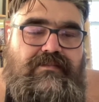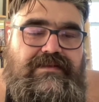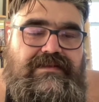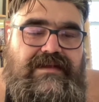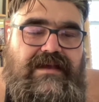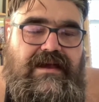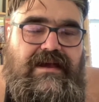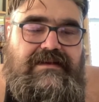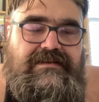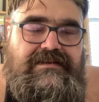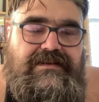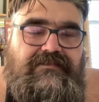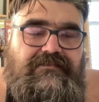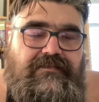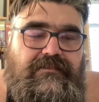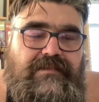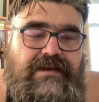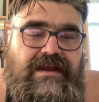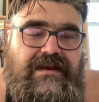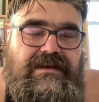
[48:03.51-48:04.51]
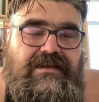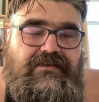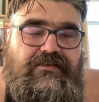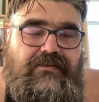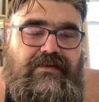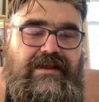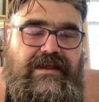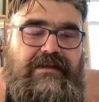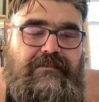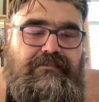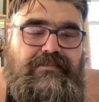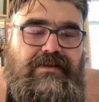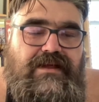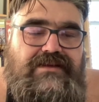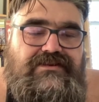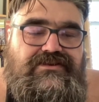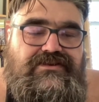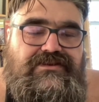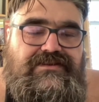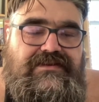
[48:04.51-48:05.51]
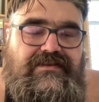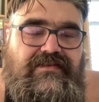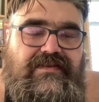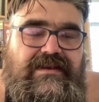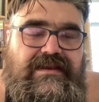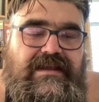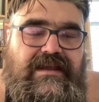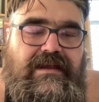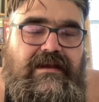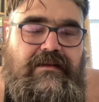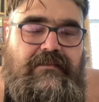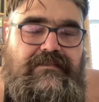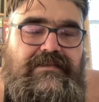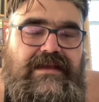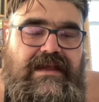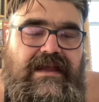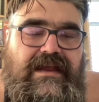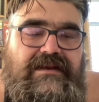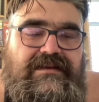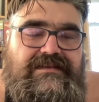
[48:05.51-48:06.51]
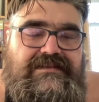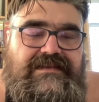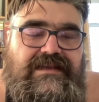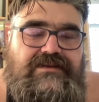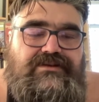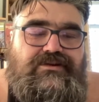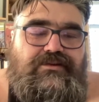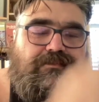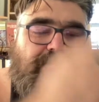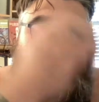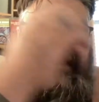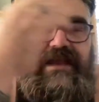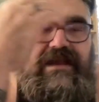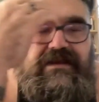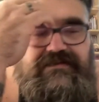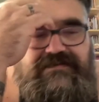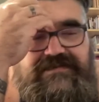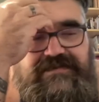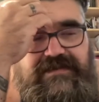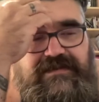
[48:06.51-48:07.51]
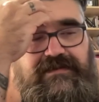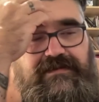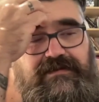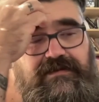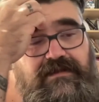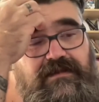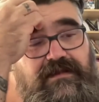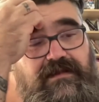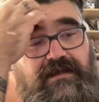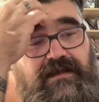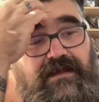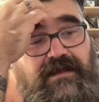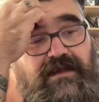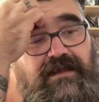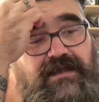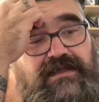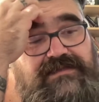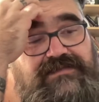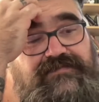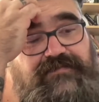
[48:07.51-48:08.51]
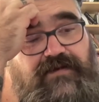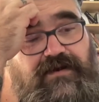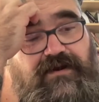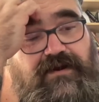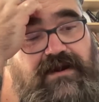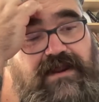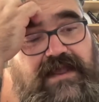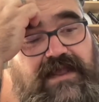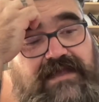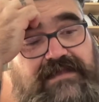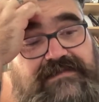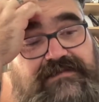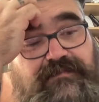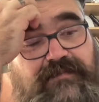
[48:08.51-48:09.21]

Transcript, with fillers: with the Hunted from 93, Pleasures of the Damned, and Essential Bukowski. As far as